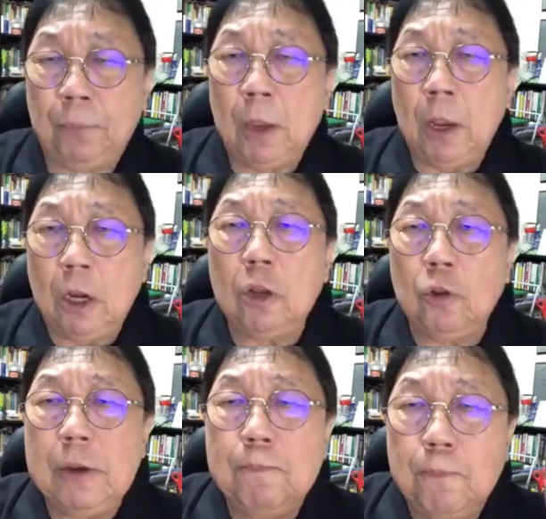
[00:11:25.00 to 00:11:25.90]
To
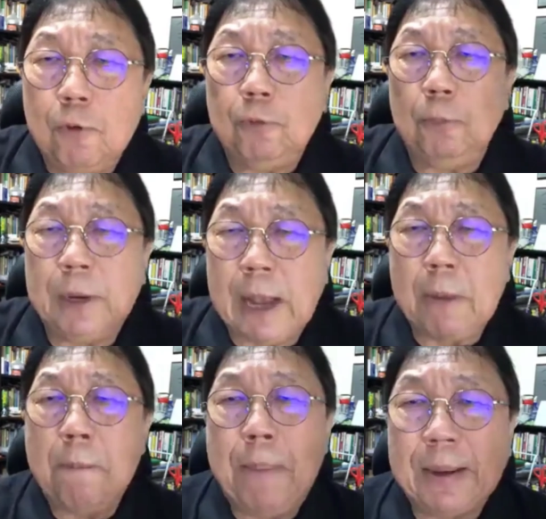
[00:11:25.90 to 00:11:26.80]
improve, to become
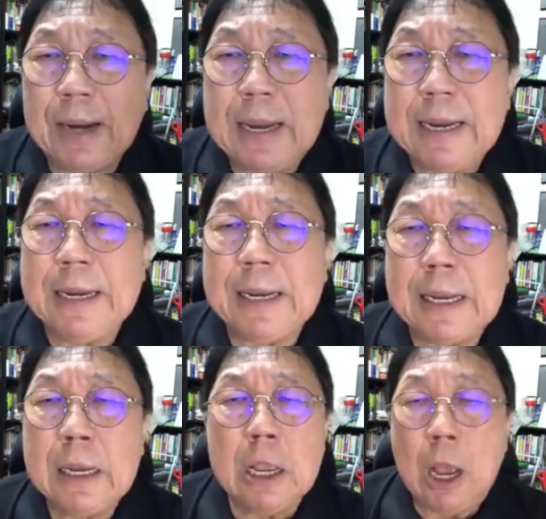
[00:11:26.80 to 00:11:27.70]
a better leader,